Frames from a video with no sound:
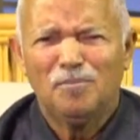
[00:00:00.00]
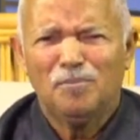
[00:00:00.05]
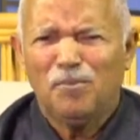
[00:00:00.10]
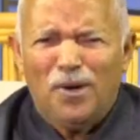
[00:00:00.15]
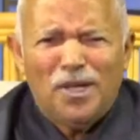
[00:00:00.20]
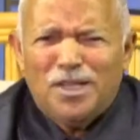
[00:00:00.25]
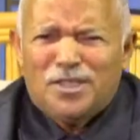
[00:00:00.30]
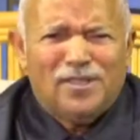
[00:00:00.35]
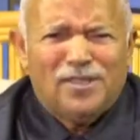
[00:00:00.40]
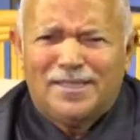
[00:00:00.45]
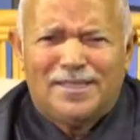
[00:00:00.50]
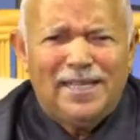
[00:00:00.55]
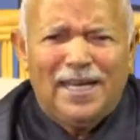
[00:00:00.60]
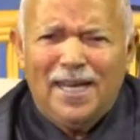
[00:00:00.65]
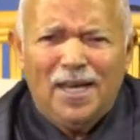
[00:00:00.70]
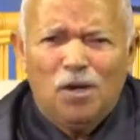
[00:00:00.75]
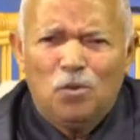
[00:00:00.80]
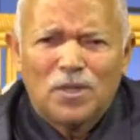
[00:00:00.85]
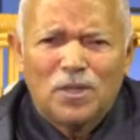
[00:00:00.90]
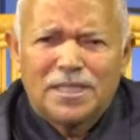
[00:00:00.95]
Paul is not
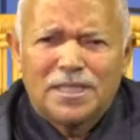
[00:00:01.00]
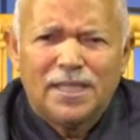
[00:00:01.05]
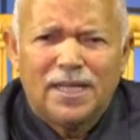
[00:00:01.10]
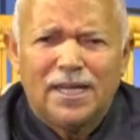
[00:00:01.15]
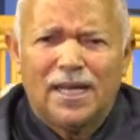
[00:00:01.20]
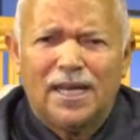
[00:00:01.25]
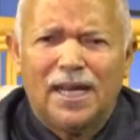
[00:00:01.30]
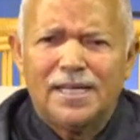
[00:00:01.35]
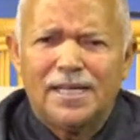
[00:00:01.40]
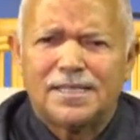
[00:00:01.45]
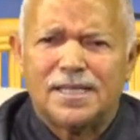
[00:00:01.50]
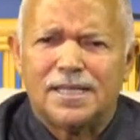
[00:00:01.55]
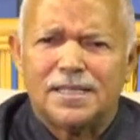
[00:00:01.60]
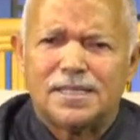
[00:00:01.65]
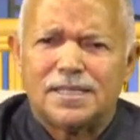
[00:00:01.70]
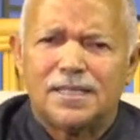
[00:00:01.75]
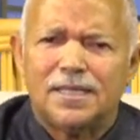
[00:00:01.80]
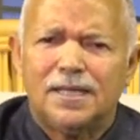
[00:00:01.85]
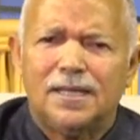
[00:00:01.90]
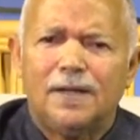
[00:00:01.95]
dealing with sin in
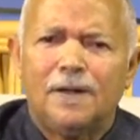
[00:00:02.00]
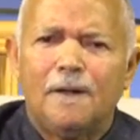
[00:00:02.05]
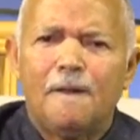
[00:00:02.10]
Galatians.